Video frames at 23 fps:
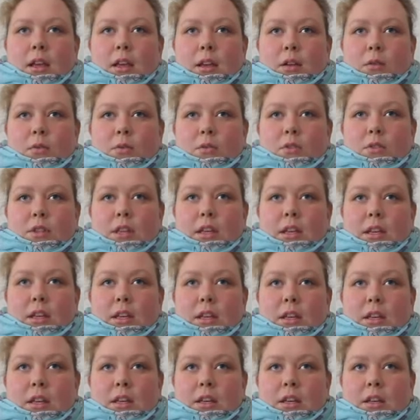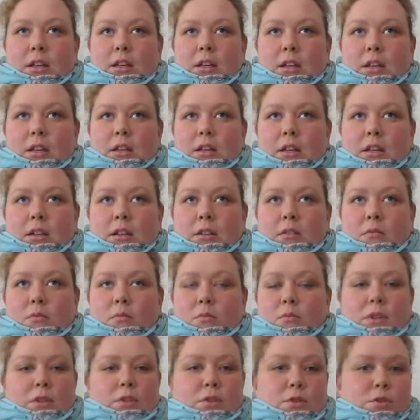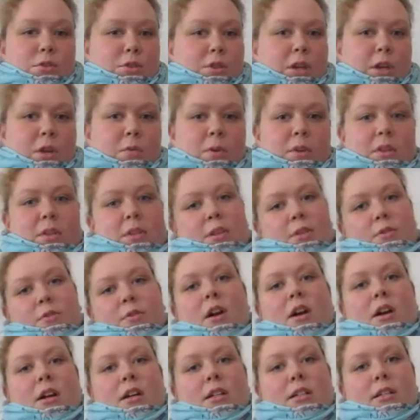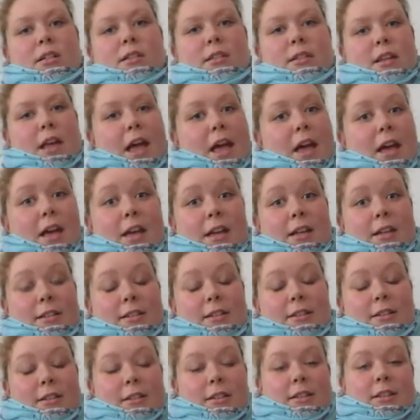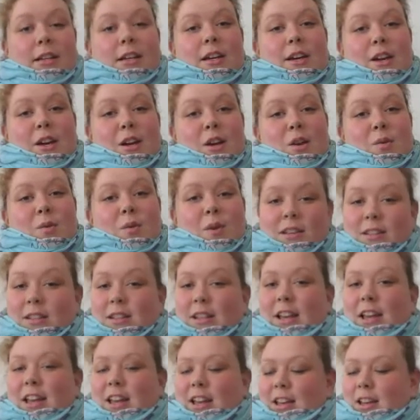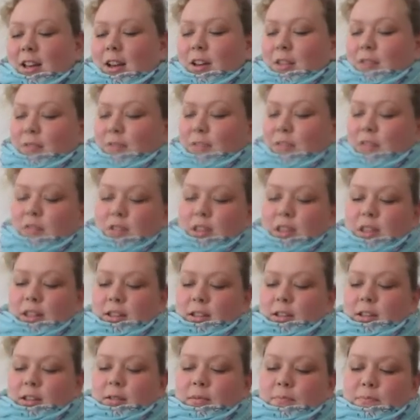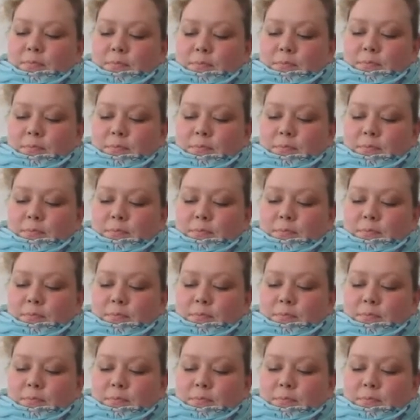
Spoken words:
I was thinking what to share with you guys, and one day I found this